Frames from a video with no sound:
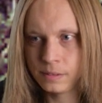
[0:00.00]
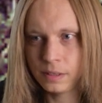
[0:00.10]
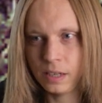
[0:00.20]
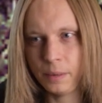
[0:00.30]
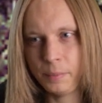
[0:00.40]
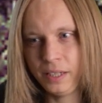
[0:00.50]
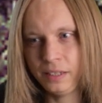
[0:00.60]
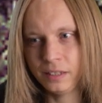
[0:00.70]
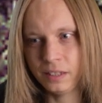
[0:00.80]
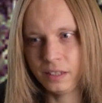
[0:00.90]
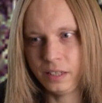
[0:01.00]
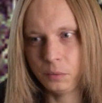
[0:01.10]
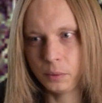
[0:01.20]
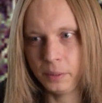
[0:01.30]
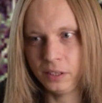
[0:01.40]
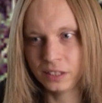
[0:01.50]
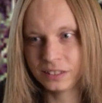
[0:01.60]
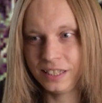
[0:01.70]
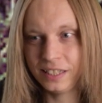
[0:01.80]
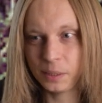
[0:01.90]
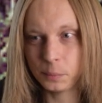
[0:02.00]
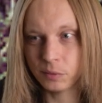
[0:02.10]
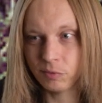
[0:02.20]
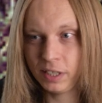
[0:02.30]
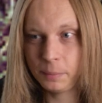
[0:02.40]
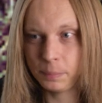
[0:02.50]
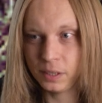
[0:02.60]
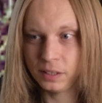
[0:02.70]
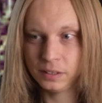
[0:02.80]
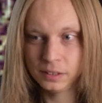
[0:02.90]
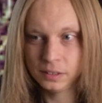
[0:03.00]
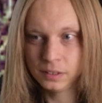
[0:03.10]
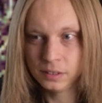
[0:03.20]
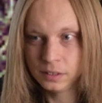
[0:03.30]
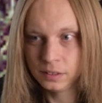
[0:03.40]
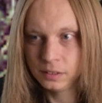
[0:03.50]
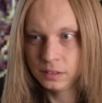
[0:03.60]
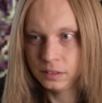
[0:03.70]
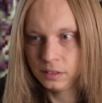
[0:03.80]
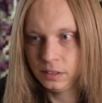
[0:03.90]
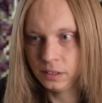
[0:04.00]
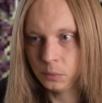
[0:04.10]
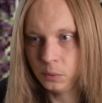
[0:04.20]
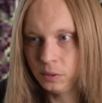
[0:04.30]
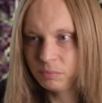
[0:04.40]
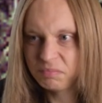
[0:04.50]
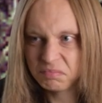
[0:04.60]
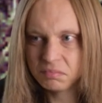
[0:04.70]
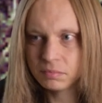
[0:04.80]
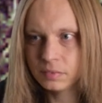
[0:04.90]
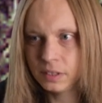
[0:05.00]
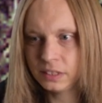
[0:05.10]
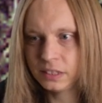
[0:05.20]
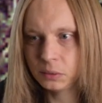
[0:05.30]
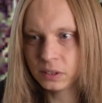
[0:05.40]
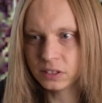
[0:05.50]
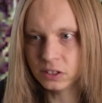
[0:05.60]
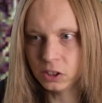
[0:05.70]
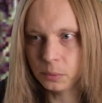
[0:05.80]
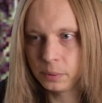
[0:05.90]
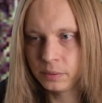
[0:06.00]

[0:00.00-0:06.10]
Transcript: I mean, it would have been nice to hit that with the red, but you know what? It still does the job.